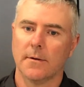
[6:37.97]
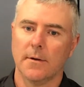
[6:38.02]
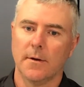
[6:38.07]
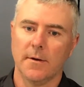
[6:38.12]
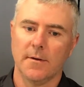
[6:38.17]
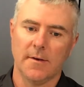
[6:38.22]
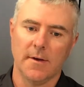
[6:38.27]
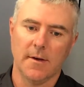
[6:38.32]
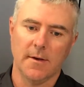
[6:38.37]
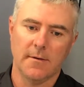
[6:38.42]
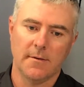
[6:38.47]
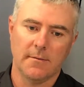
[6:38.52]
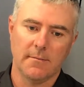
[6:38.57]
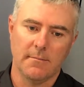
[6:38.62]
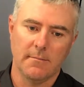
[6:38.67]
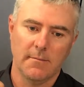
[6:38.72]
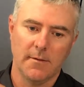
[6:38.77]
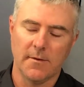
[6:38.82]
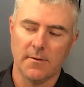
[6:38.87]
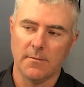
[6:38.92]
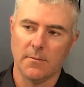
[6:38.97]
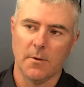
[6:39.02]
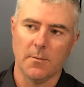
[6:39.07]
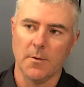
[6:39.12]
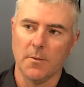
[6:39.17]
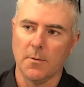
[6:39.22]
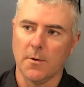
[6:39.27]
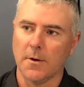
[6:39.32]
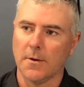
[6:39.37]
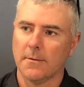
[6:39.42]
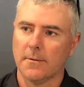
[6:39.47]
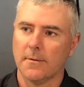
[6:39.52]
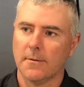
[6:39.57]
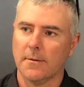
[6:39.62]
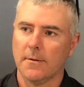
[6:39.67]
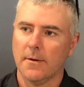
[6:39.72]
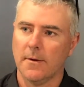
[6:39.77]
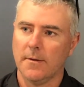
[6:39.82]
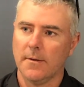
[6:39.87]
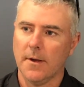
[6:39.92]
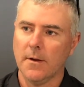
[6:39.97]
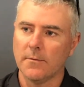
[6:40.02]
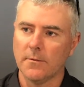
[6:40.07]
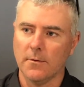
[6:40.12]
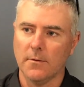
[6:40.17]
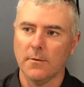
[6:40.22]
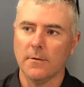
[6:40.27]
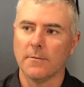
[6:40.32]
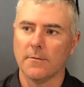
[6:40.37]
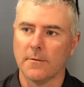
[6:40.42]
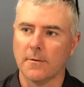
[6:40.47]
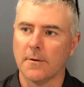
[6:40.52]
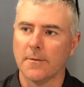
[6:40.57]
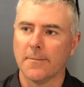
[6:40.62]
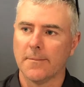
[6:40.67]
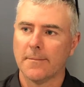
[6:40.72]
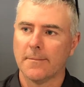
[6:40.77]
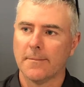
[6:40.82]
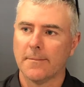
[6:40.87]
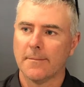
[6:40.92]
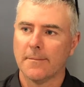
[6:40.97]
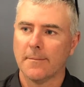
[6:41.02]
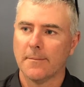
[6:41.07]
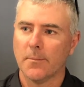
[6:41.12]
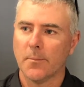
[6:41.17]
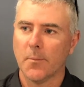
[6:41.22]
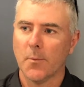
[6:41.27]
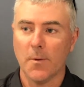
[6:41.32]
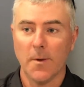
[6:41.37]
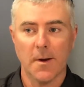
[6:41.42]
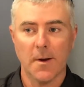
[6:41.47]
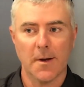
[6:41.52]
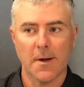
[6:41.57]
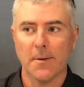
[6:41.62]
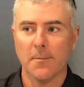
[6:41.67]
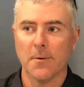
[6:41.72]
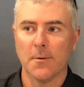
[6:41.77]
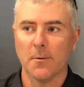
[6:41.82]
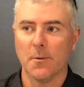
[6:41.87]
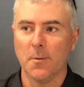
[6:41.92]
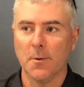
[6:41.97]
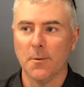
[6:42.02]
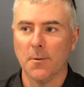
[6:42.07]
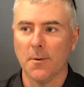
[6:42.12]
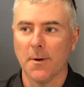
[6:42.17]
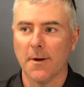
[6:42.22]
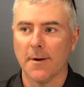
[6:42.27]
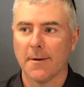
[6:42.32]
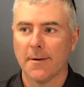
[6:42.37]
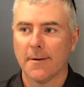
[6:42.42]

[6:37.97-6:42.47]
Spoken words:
and says, "This is what we want," they'll draw it for them without coming to a builder.